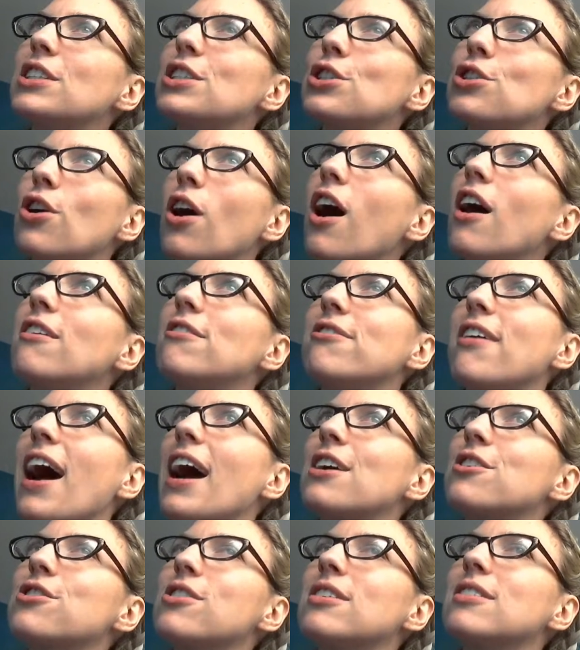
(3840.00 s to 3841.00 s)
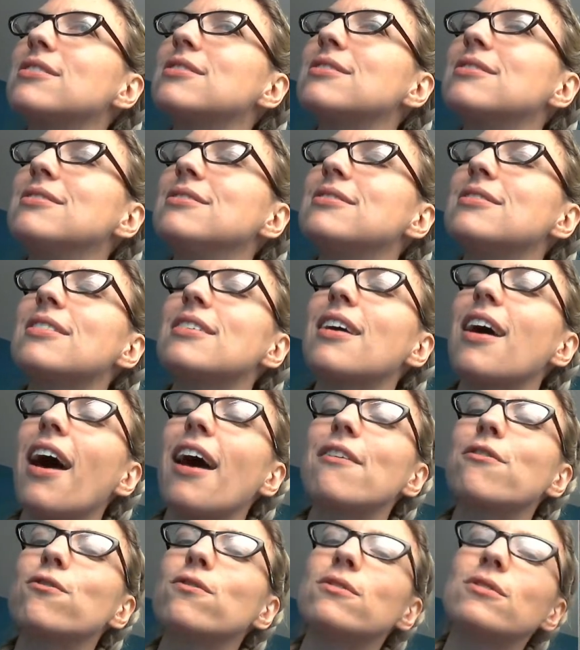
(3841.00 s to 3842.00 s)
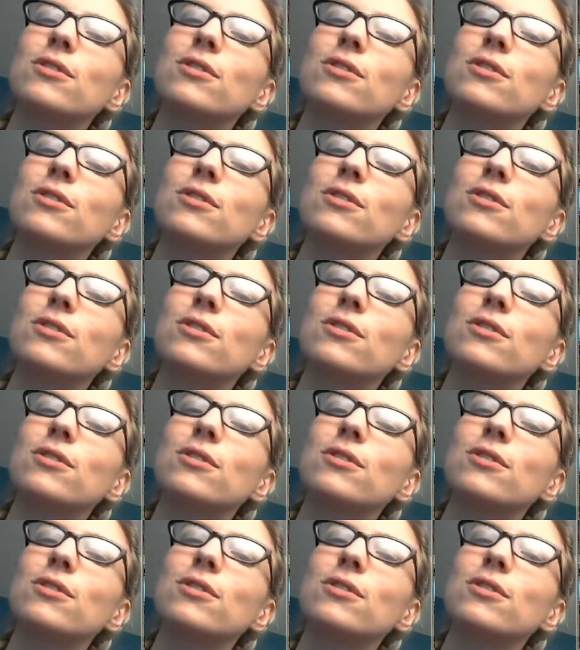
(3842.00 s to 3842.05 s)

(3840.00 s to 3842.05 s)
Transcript: strong faction. I have